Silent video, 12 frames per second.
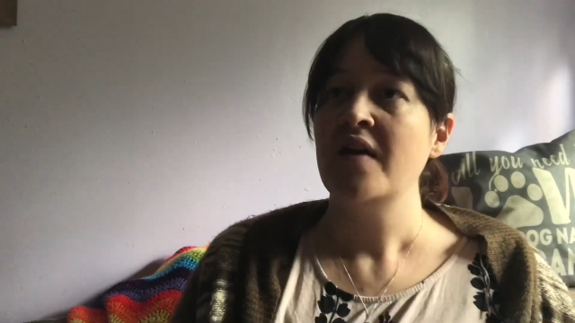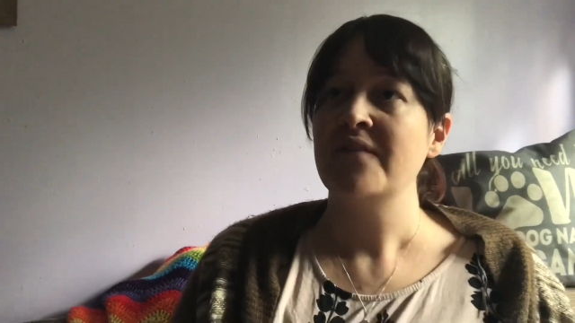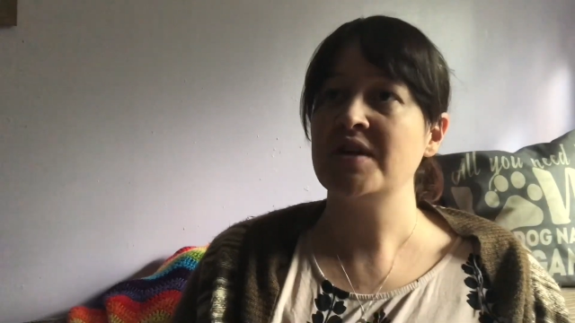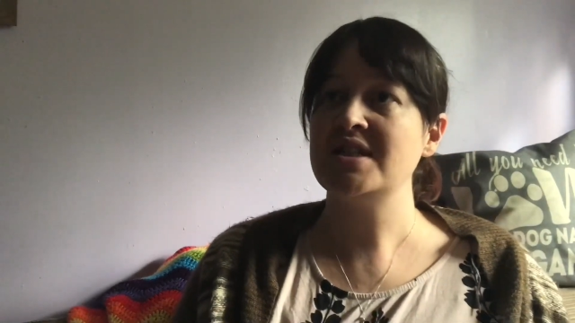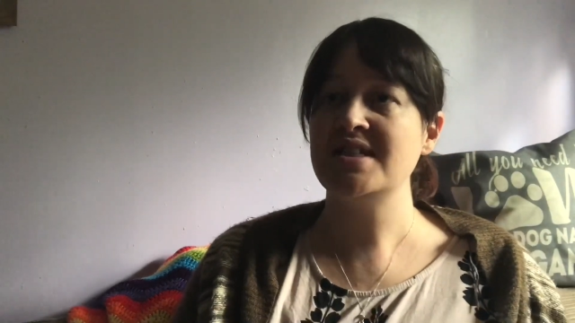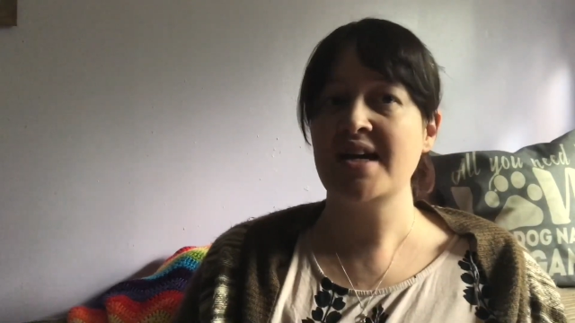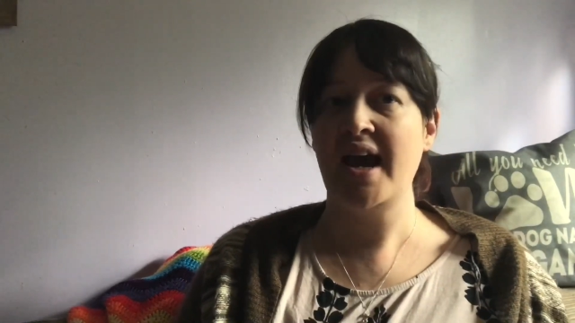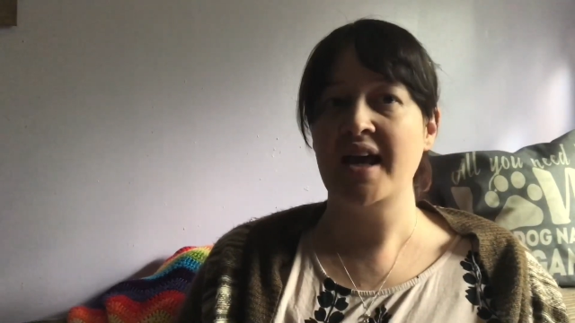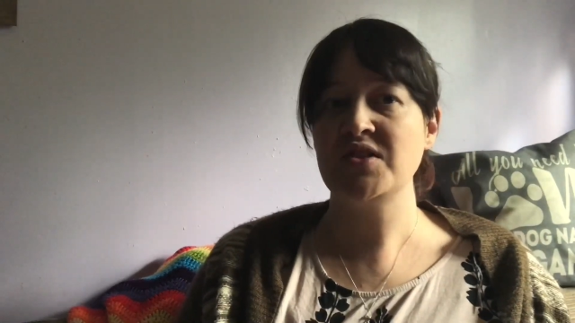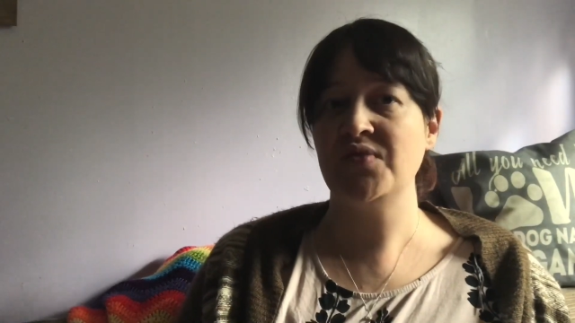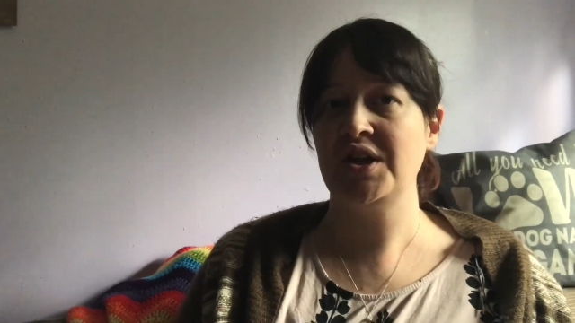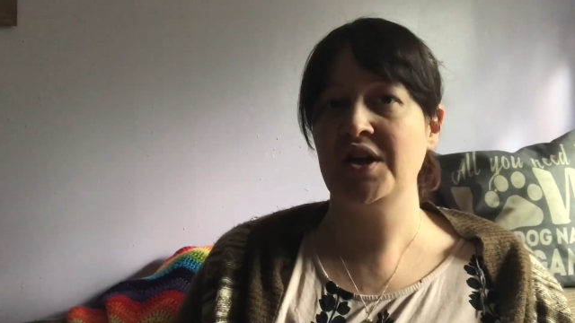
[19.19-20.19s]
For
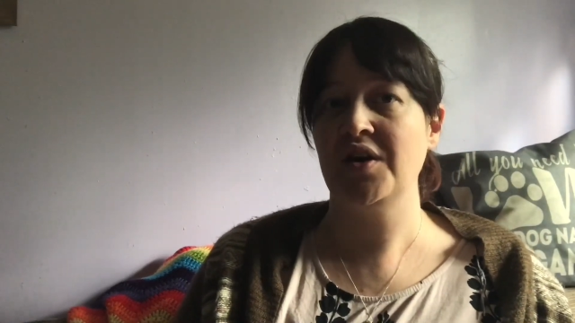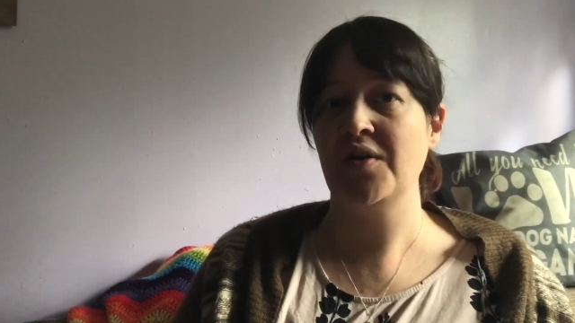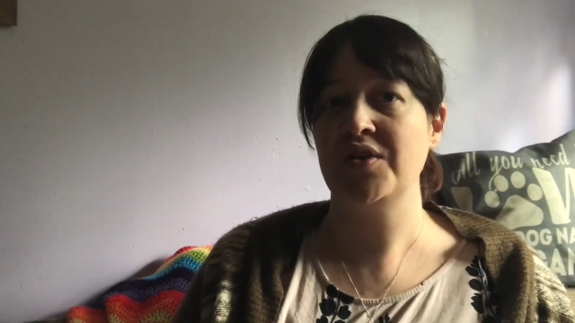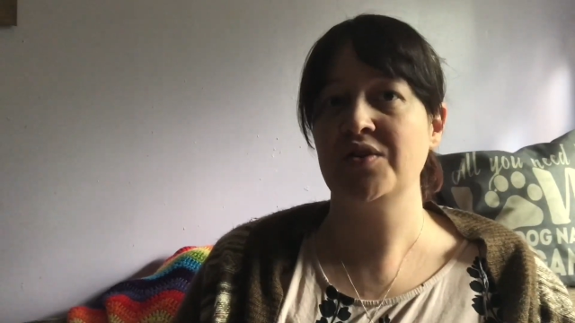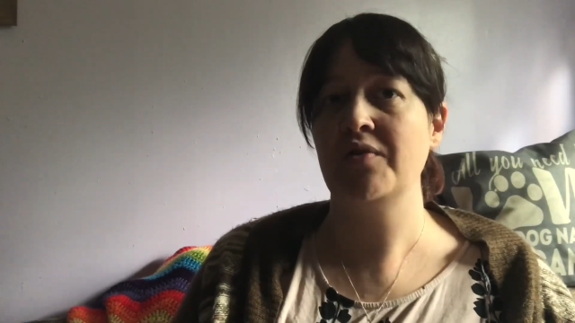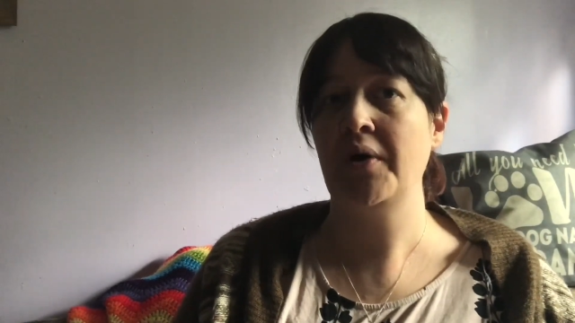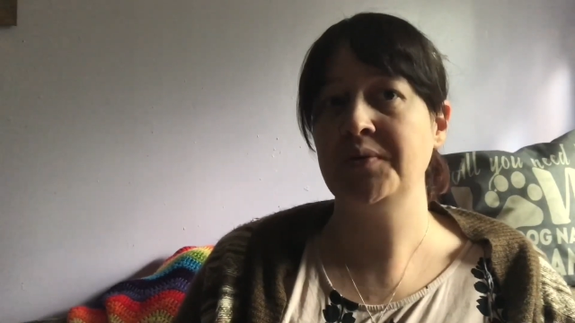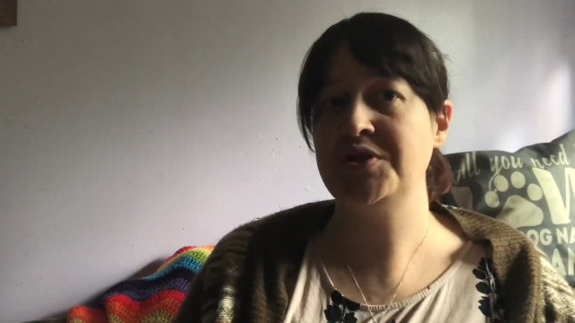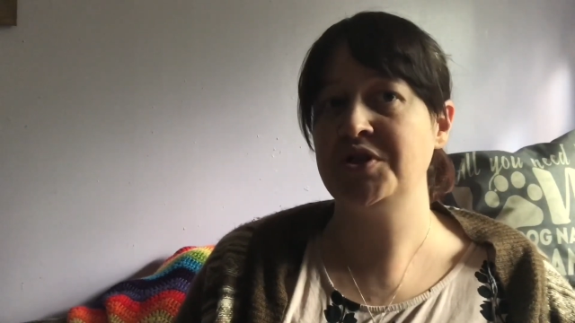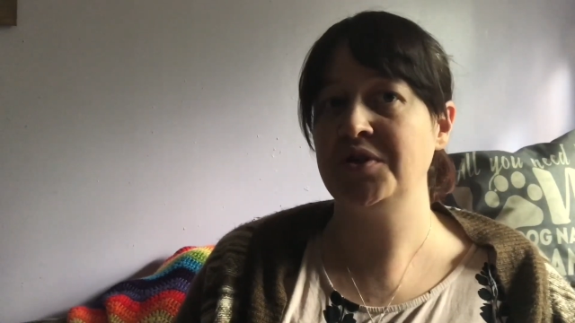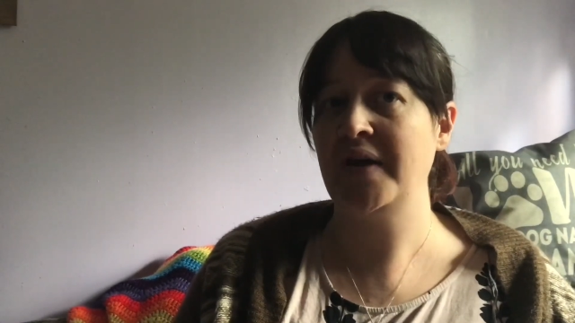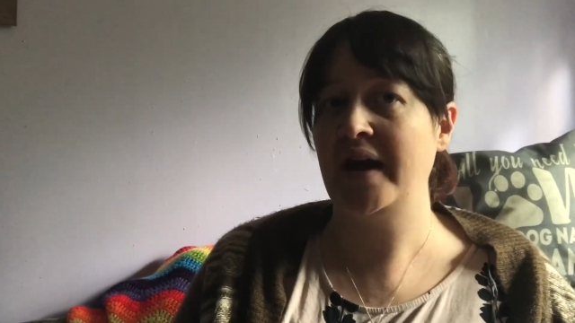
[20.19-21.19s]
today's video, I thought I would
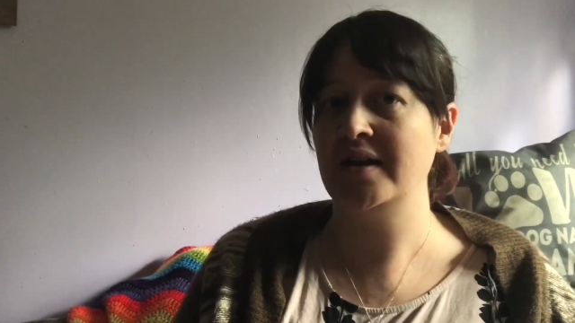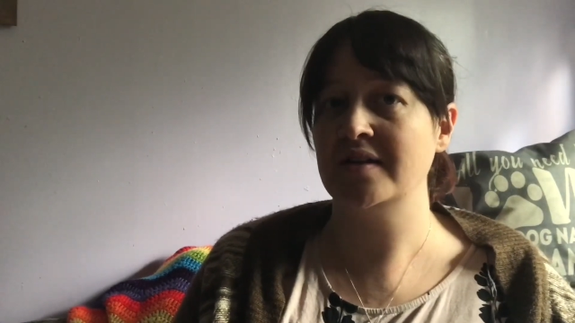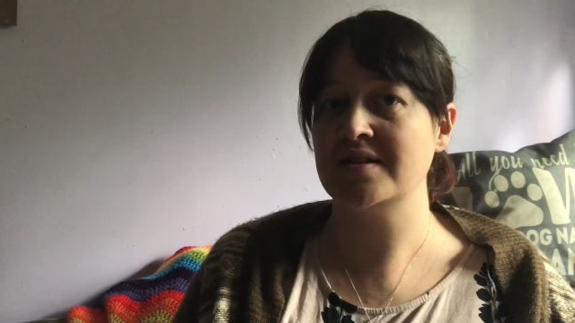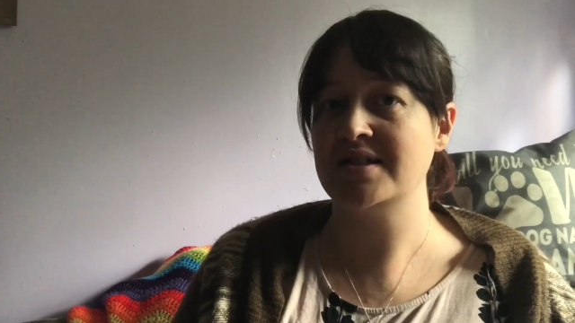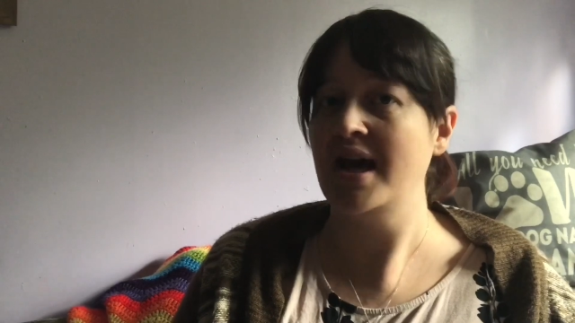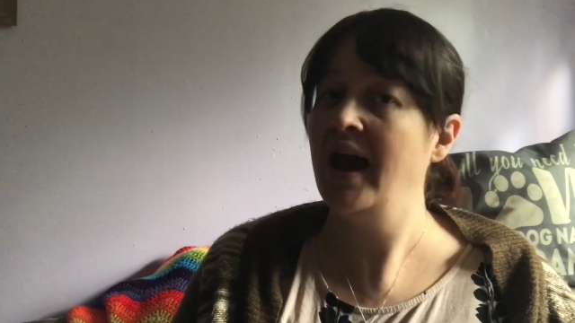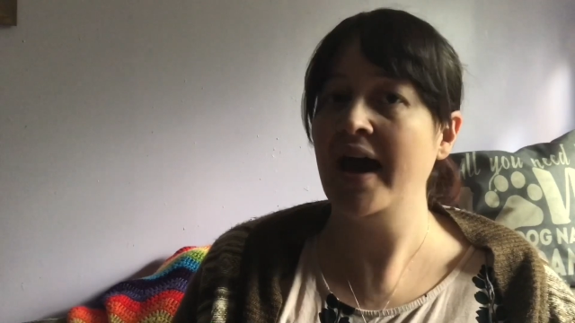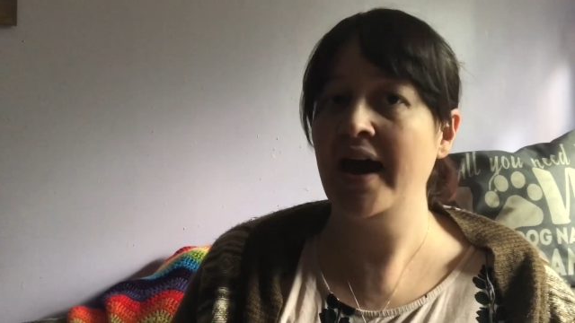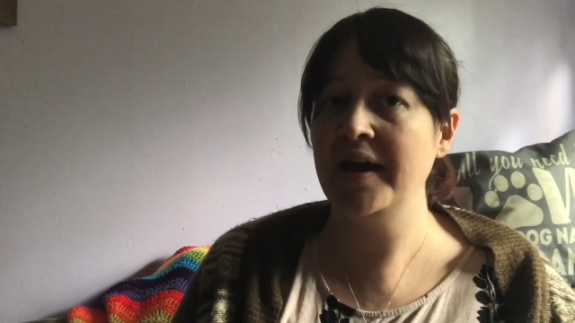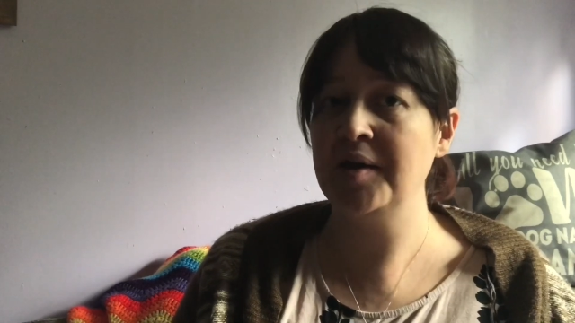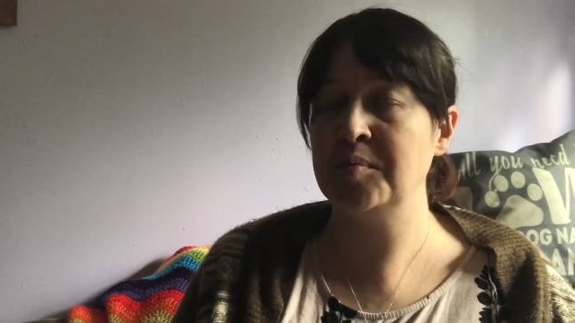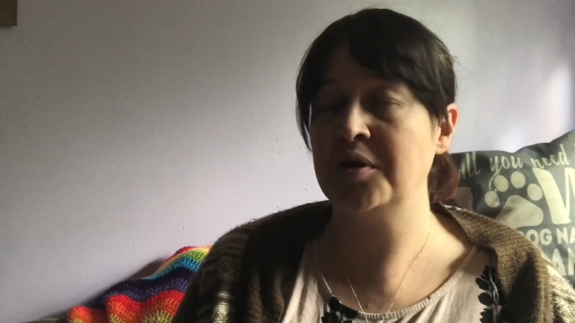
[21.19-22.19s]
do another
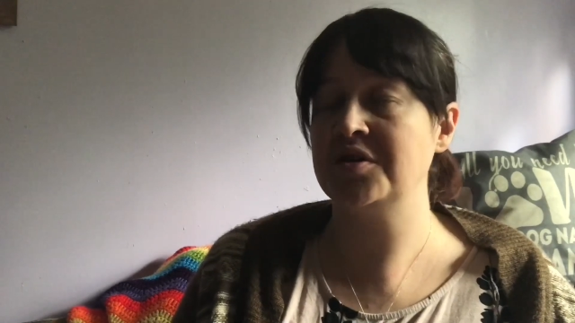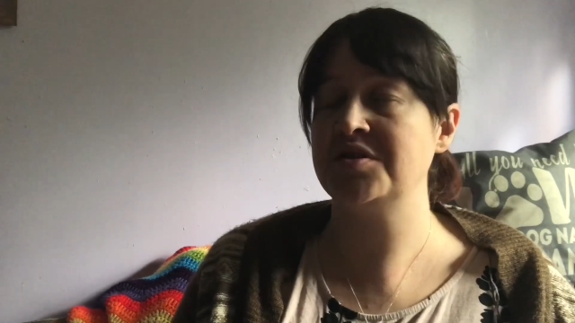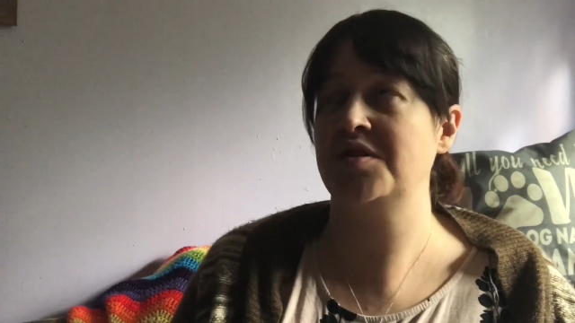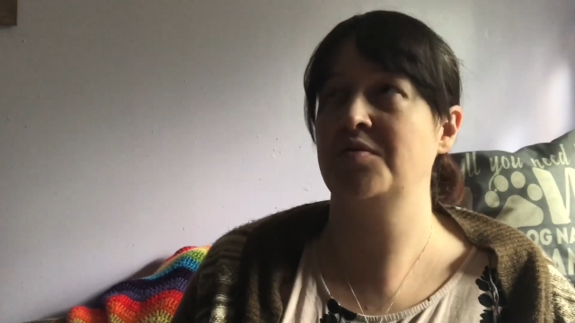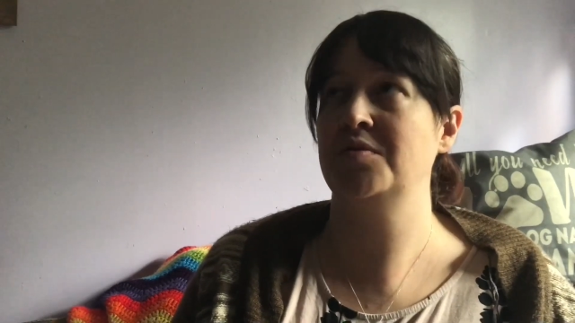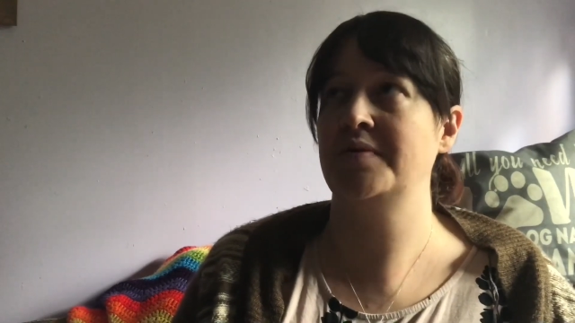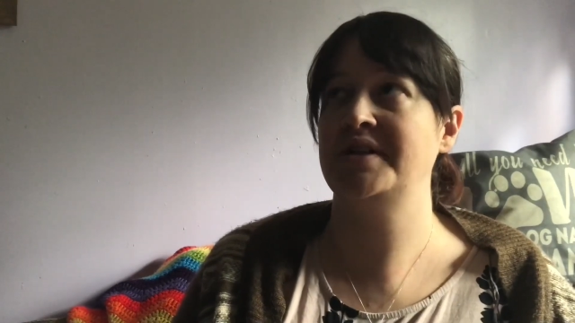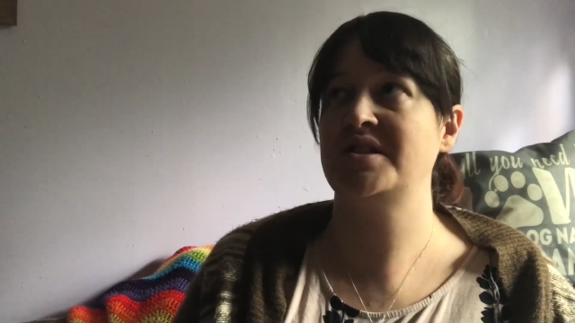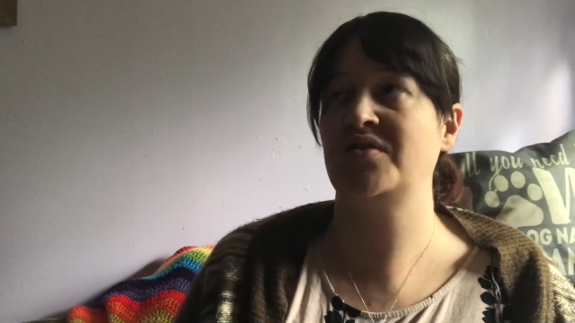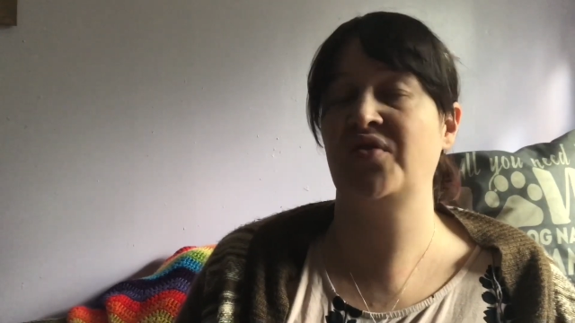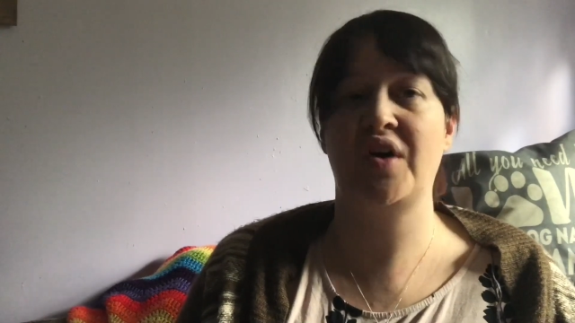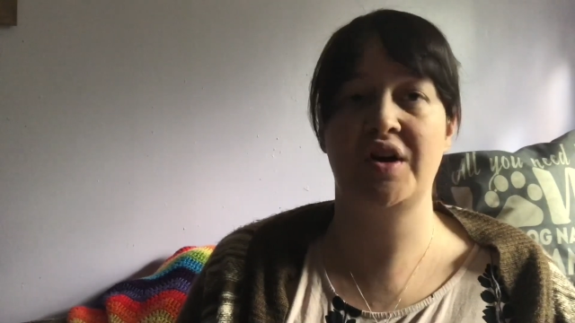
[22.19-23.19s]
tag because they're
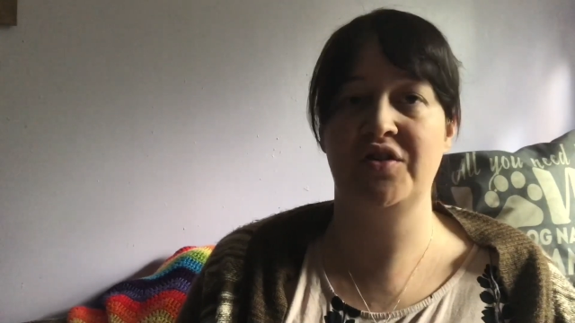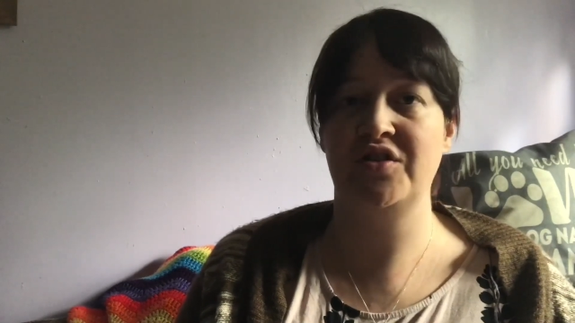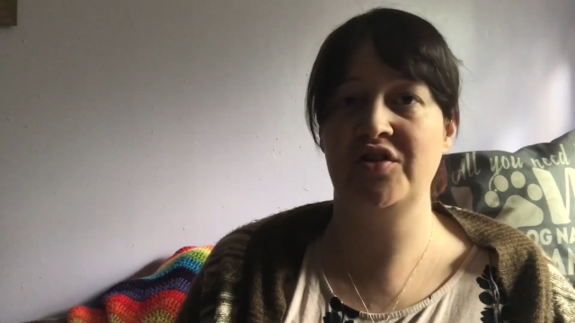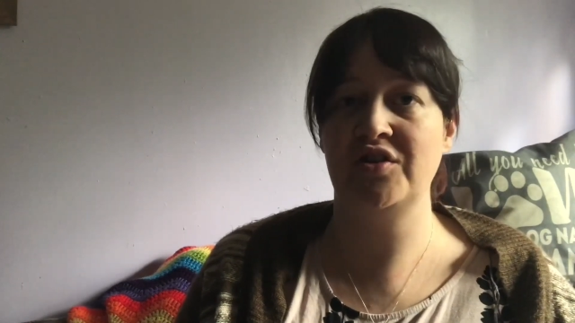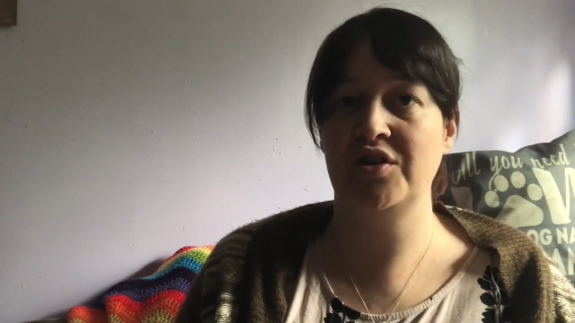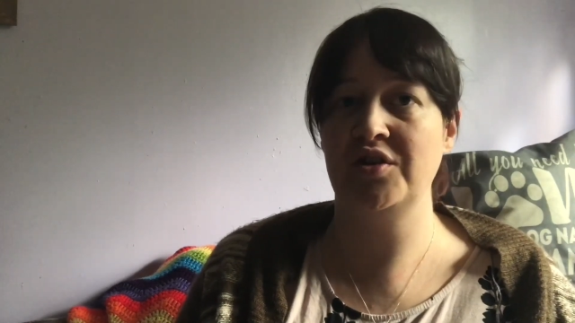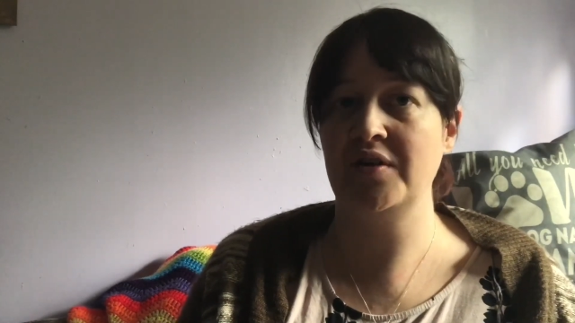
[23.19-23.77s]
always fun to do